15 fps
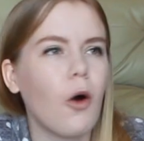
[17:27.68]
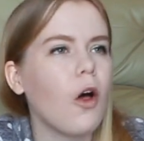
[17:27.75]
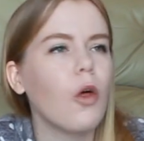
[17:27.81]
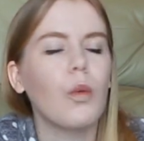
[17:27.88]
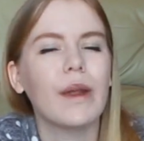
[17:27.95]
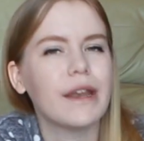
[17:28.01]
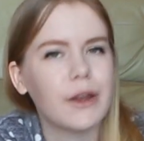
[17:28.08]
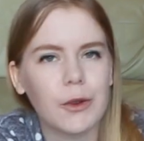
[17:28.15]

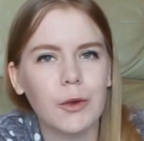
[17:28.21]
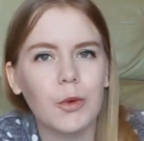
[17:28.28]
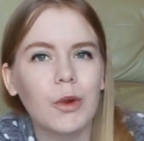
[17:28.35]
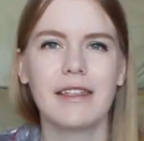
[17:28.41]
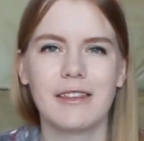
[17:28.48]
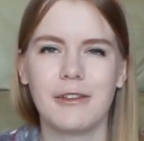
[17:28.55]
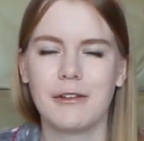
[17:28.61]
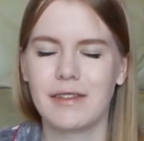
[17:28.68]
all we do.
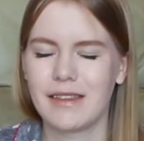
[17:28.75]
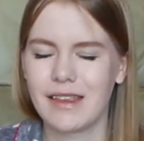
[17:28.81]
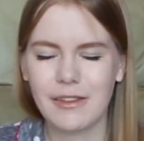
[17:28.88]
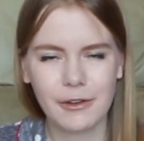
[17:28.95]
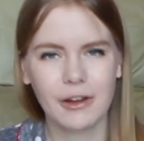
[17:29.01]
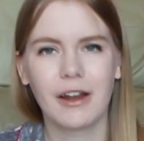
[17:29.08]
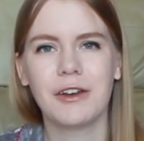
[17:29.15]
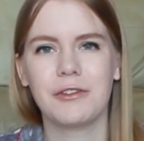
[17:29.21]
So there's this
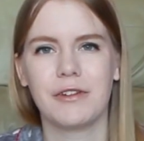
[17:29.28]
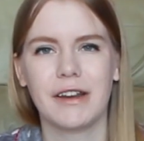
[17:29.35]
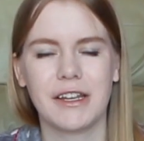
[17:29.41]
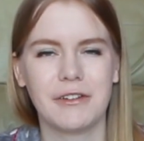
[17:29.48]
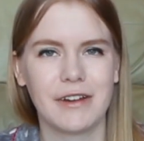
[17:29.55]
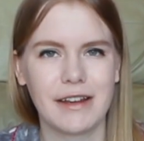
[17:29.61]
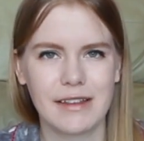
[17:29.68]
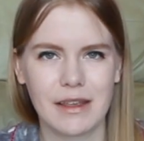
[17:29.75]
other
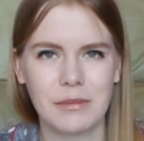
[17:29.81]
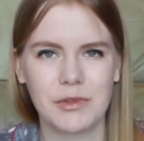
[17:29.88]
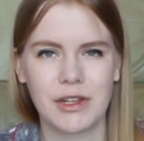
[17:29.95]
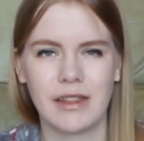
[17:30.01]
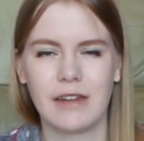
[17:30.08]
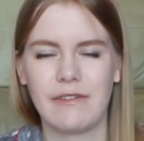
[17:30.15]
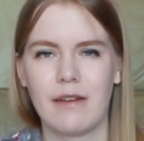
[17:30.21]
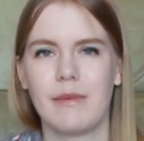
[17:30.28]
contradictory
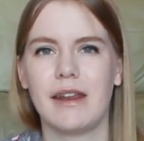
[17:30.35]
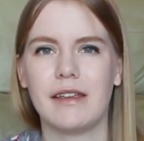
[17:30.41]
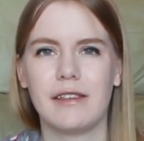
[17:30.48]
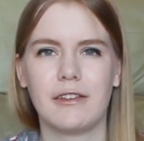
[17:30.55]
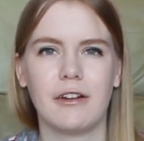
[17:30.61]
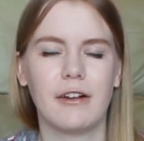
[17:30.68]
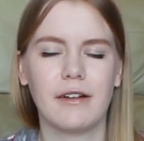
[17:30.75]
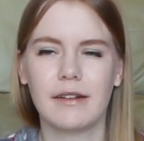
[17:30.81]
assumption that
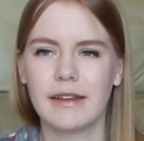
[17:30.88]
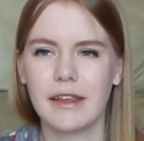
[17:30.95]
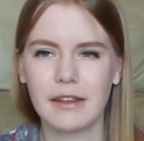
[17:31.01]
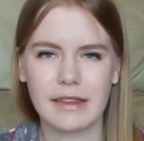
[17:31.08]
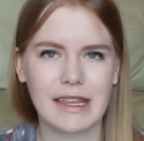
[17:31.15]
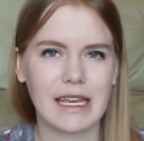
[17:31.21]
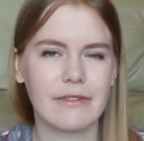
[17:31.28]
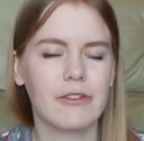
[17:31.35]
feminists are
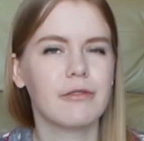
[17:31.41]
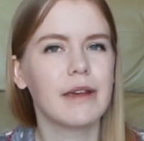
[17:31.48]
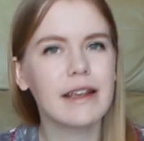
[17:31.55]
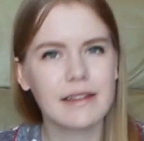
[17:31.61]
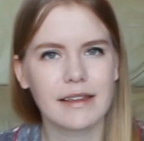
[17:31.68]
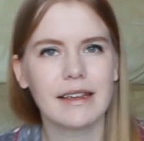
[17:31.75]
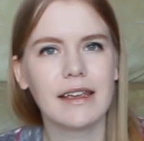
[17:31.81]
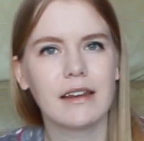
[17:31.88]
guilty of
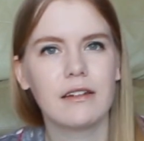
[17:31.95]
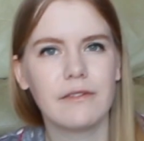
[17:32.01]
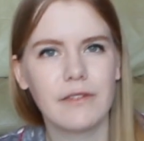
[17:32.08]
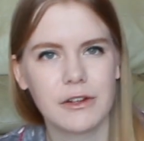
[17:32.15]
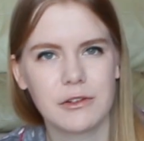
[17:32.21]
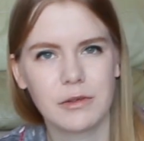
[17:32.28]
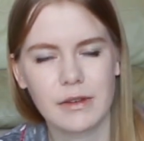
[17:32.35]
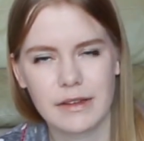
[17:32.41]
erasing
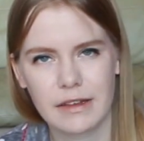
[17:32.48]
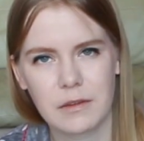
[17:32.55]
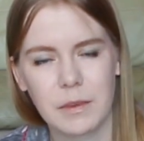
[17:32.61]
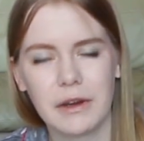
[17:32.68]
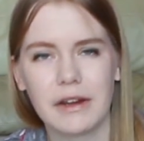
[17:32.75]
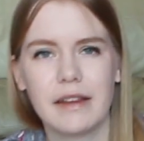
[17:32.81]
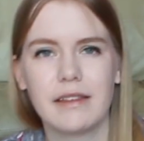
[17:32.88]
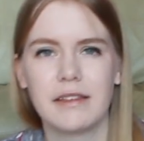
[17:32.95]
individuals'
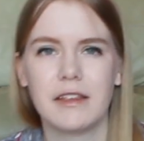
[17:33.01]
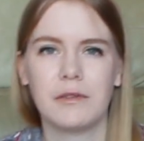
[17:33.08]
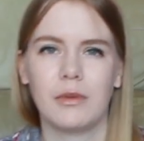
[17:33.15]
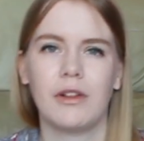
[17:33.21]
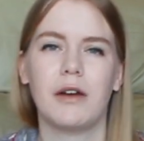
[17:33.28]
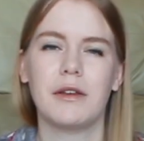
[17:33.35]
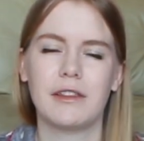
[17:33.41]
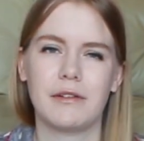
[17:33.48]
experiences
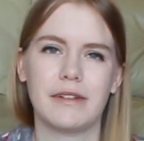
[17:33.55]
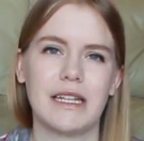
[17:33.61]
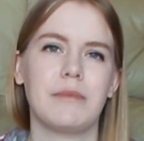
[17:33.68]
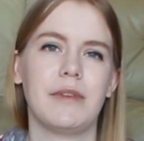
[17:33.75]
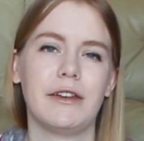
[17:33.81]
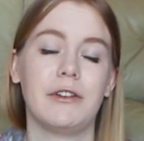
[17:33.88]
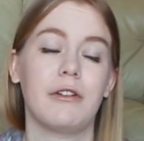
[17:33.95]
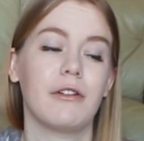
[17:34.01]
while also
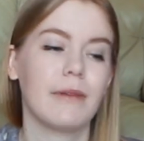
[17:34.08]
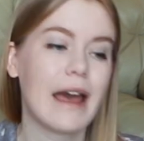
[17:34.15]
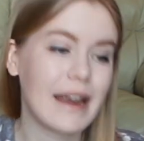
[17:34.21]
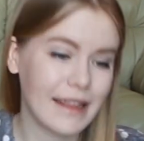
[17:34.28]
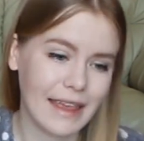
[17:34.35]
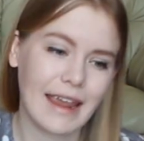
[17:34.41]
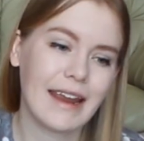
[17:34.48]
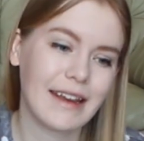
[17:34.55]
attempting to
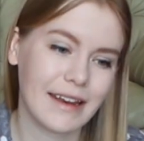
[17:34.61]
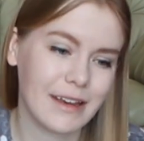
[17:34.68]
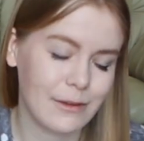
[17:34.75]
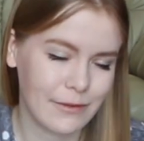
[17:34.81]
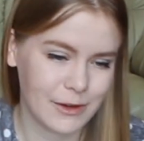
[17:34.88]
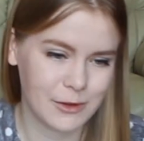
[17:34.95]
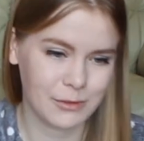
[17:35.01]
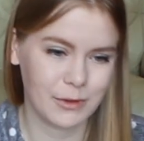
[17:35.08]
eradicate
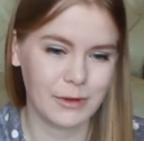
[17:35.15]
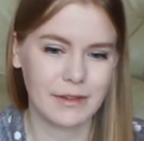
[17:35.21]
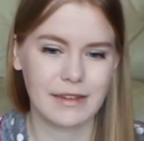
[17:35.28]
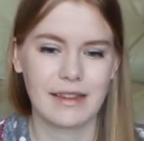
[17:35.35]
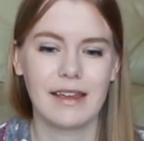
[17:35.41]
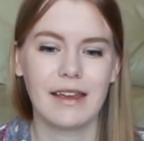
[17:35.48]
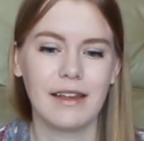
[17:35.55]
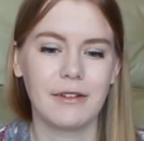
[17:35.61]
individuals'
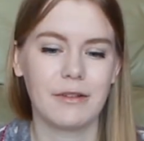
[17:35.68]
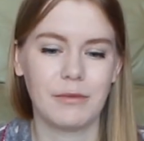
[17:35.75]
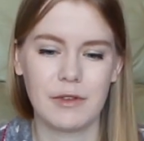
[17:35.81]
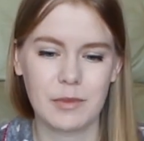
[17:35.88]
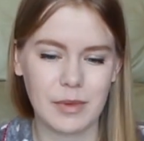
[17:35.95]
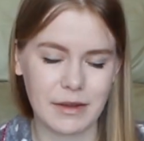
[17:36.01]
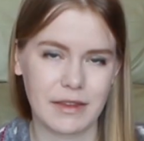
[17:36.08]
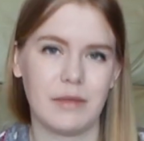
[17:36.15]

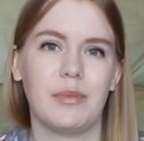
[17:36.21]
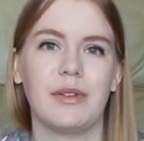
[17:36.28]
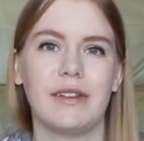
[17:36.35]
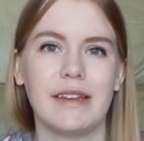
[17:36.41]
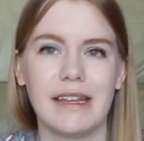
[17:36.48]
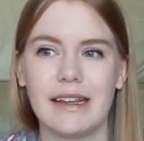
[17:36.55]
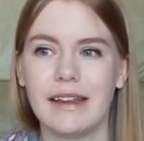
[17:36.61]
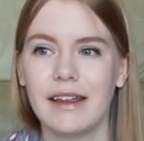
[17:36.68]

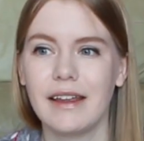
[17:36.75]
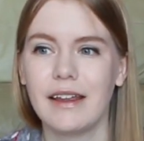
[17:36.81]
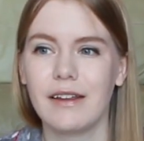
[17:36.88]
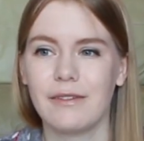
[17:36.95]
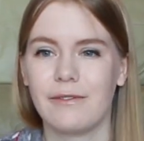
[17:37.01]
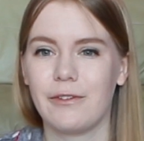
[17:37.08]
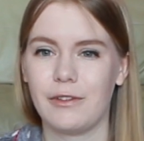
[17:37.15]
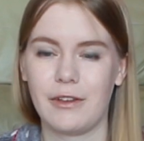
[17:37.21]
responsibility
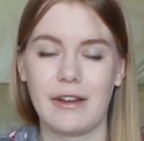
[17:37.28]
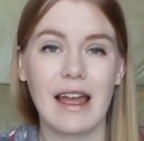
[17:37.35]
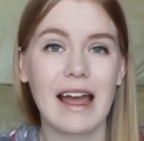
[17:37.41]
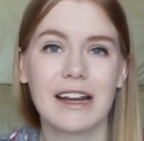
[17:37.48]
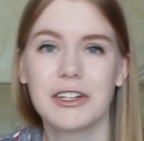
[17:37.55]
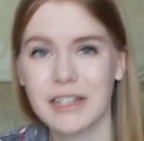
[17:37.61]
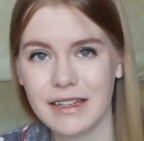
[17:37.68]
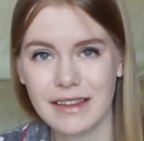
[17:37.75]
for their
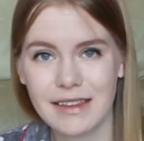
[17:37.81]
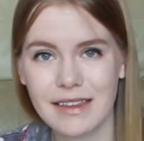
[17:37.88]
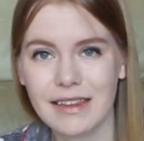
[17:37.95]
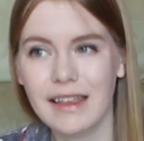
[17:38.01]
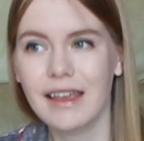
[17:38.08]
actions.